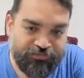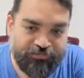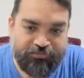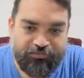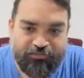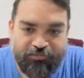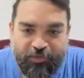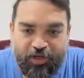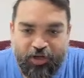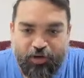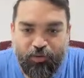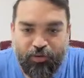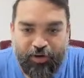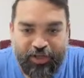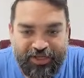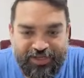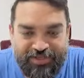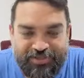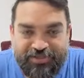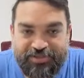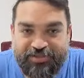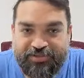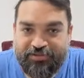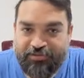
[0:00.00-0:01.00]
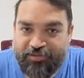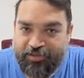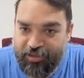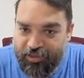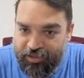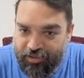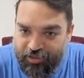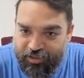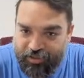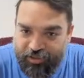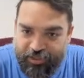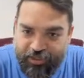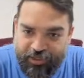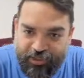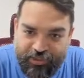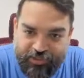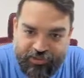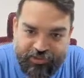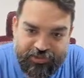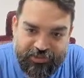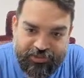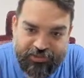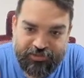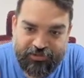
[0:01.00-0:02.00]
Codex.
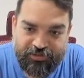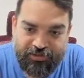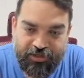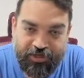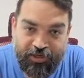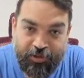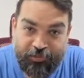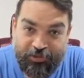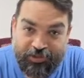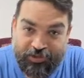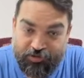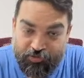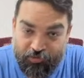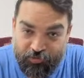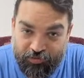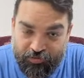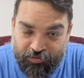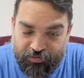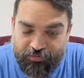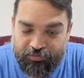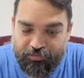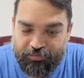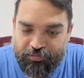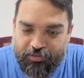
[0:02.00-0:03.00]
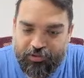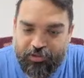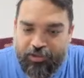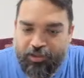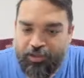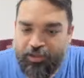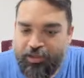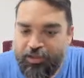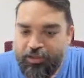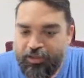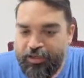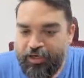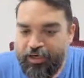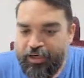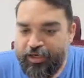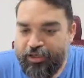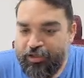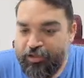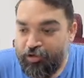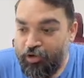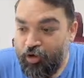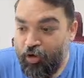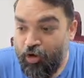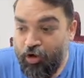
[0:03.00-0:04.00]
It's coming soon, right?
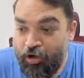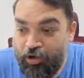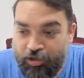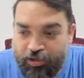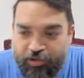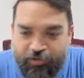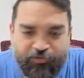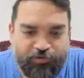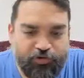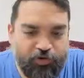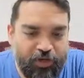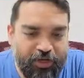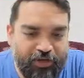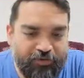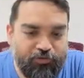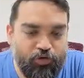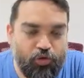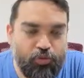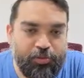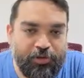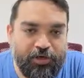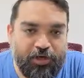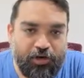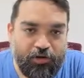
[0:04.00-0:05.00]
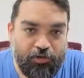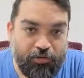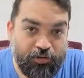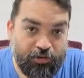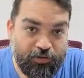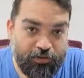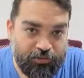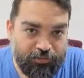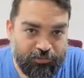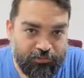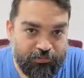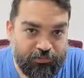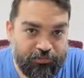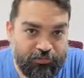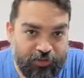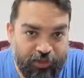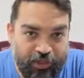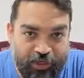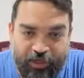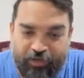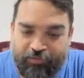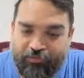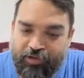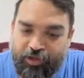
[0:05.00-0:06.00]
Or if you have Open Router, right,
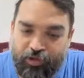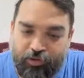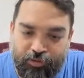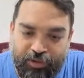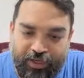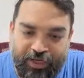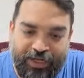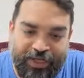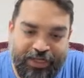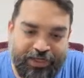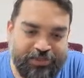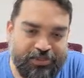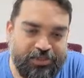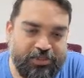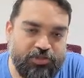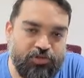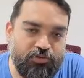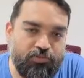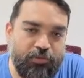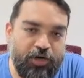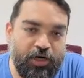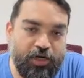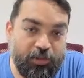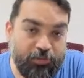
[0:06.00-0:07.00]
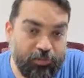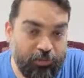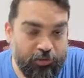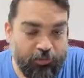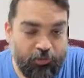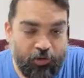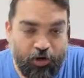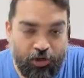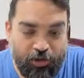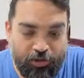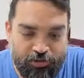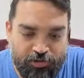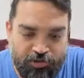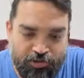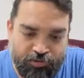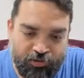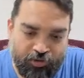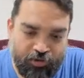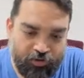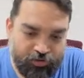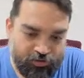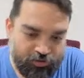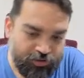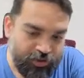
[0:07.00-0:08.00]
where you get access to multiple models, you can also
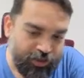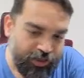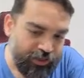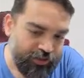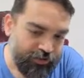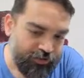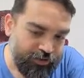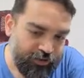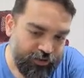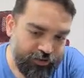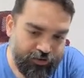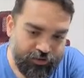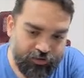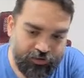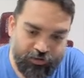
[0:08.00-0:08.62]
connect that here.